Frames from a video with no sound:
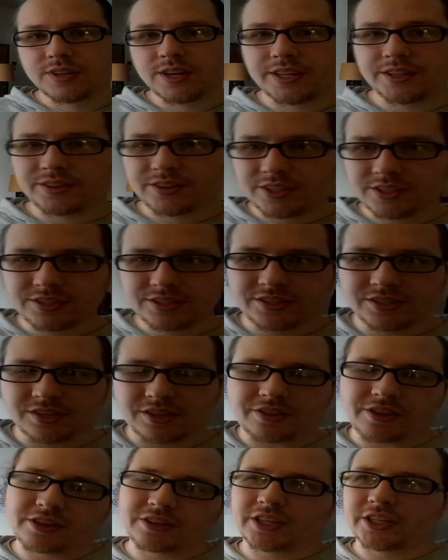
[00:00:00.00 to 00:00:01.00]
And this is a
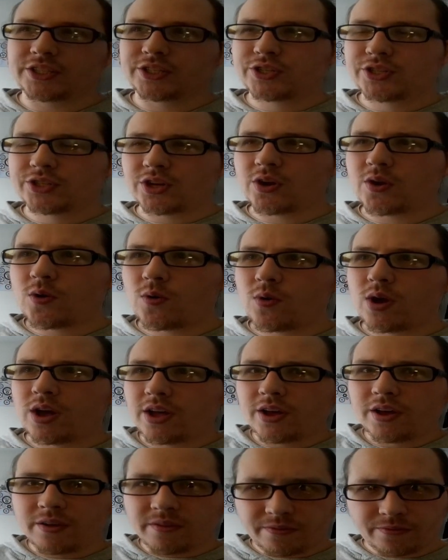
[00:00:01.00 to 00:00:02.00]
thing that's so
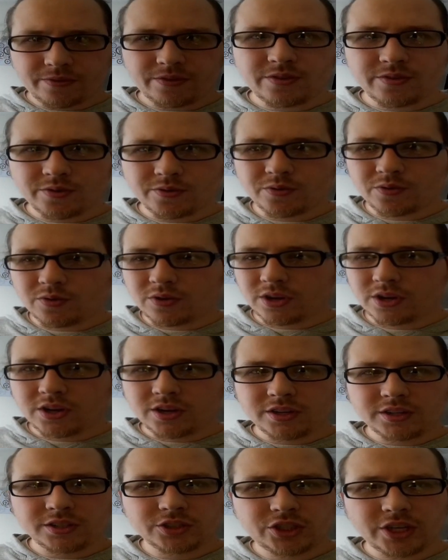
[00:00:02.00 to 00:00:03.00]
few
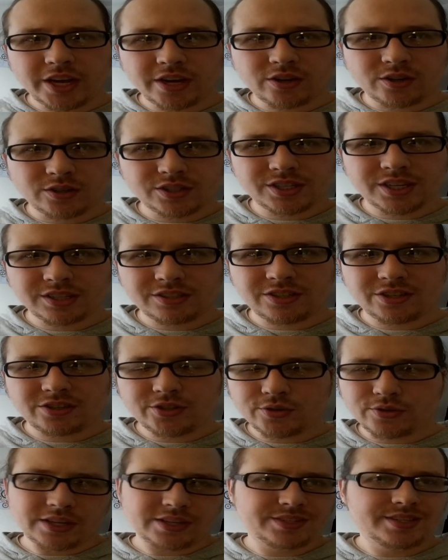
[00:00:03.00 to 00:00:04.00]
channels get to
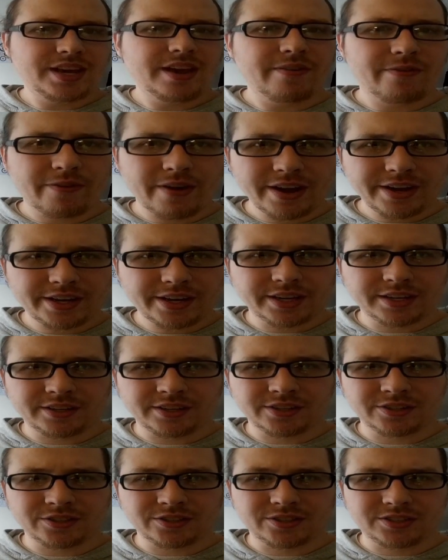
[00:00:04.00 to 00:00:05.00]
do that Ze Frank
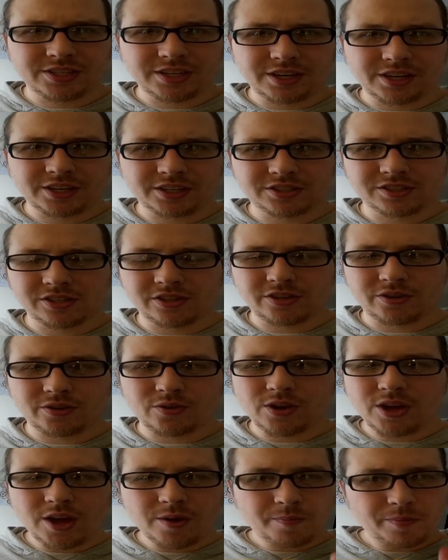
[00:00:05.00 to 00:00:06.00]
didn't get to do.
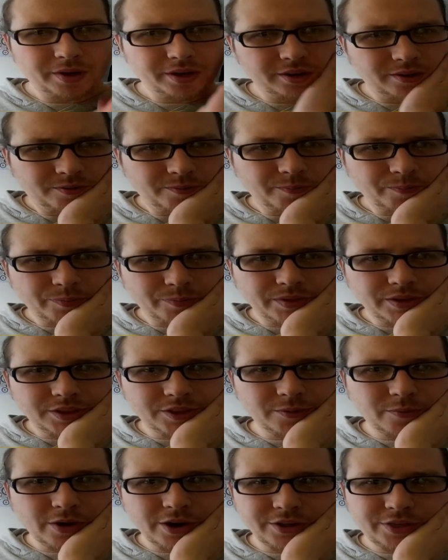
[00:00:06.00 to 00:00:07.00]
But
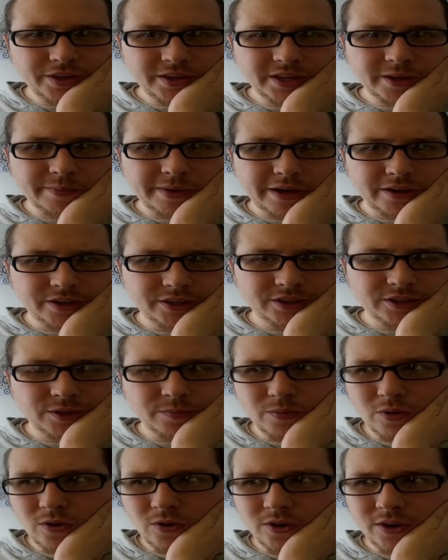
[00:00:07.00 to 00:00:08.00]
the more I think about it, the
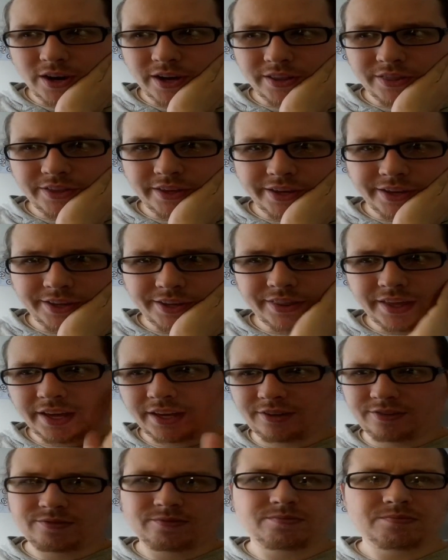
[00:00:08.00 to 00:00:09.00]
more I think
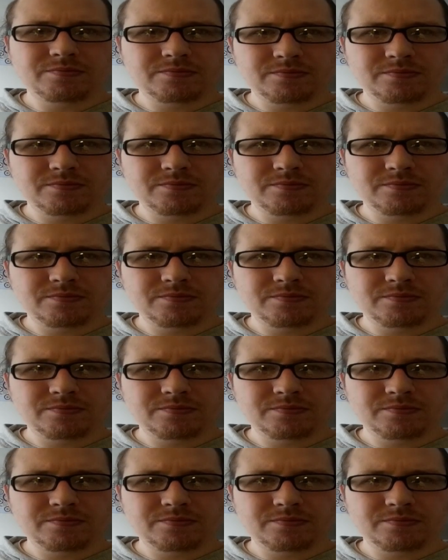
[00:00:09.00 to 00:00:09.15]
that